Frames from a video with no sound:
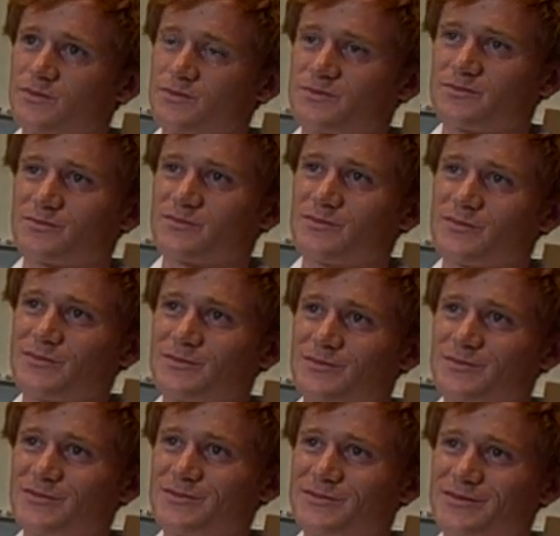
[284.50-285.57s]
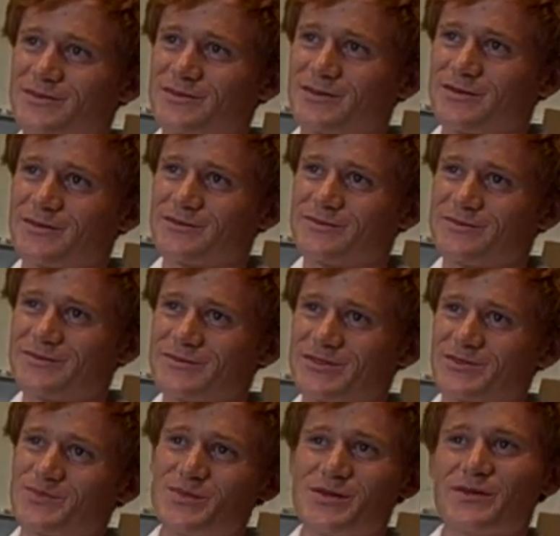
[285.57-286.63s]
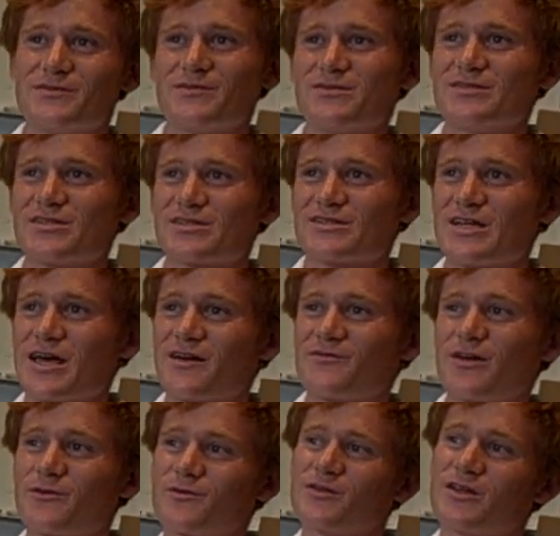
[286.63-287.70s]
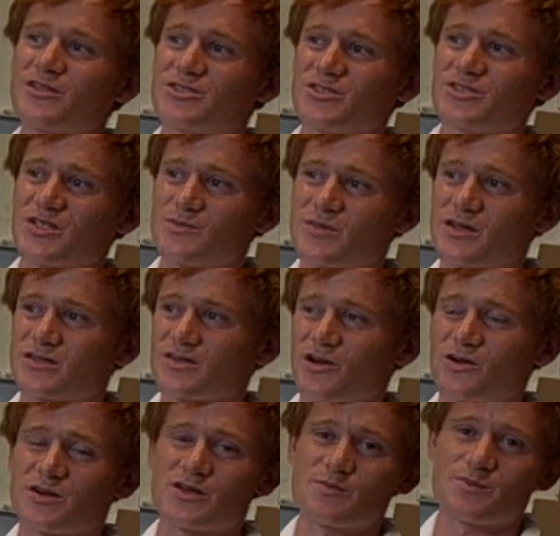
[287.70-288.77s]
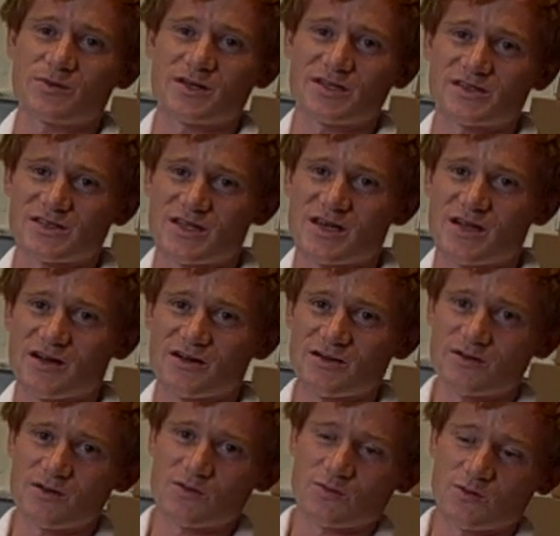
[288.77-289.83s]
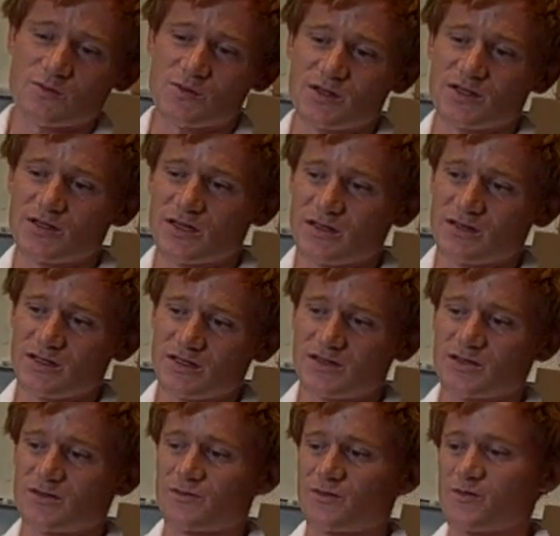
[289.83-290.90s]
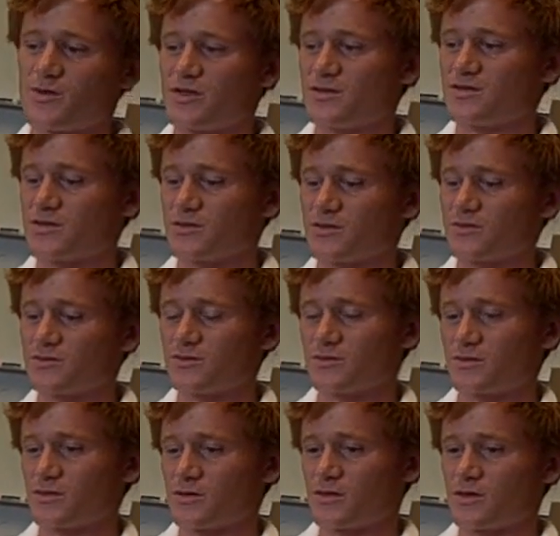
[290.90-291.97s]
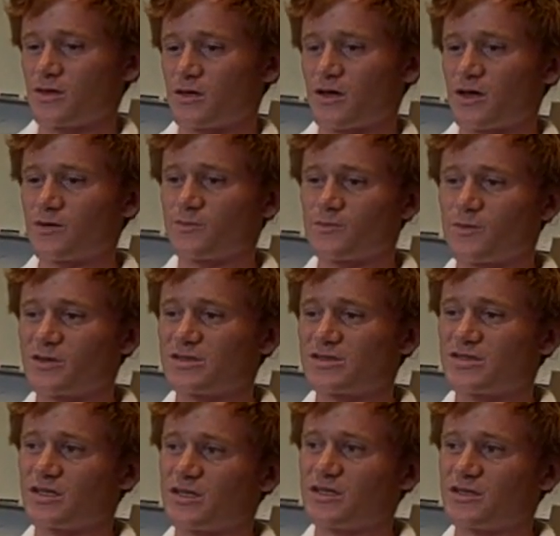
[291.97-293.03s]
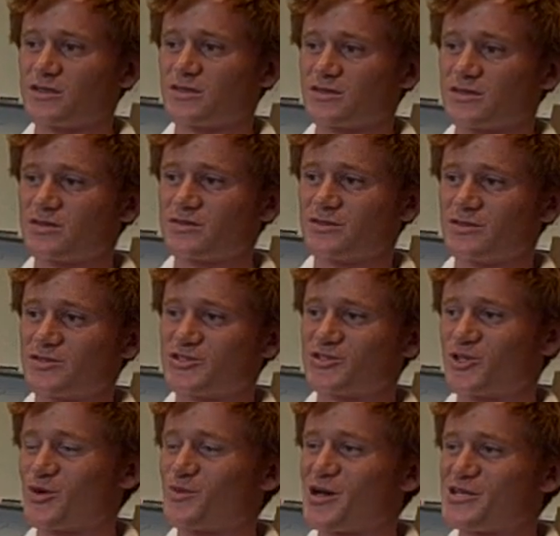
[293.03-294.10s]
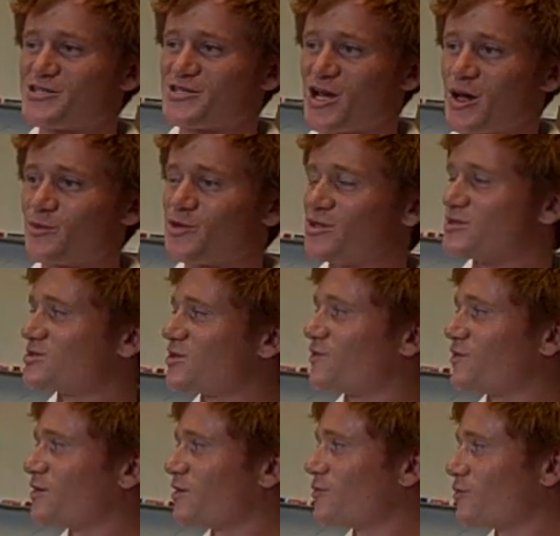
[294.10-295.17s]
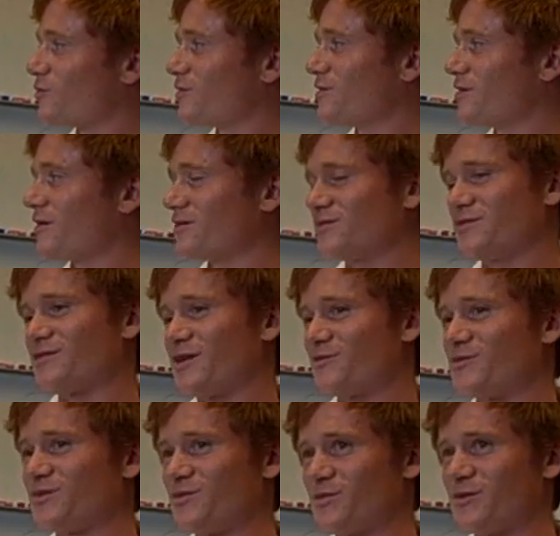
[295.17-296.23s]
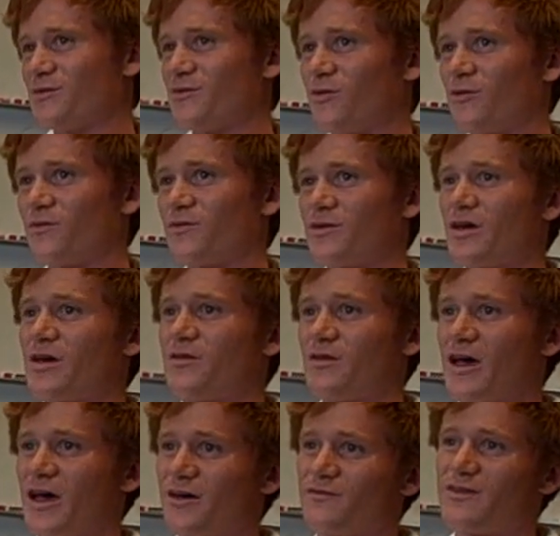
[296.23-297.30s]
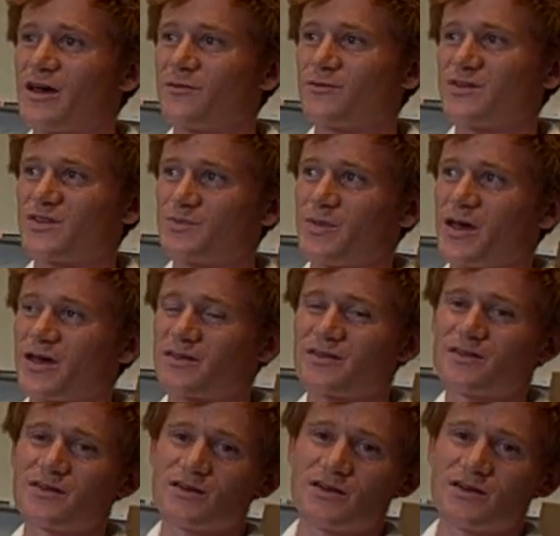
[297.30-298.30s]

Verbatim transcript: hmm, just be just have that relationship that's already in place there will be easier for me to i don't want to say assert my dominance over them or not dominance but hopefully have that respect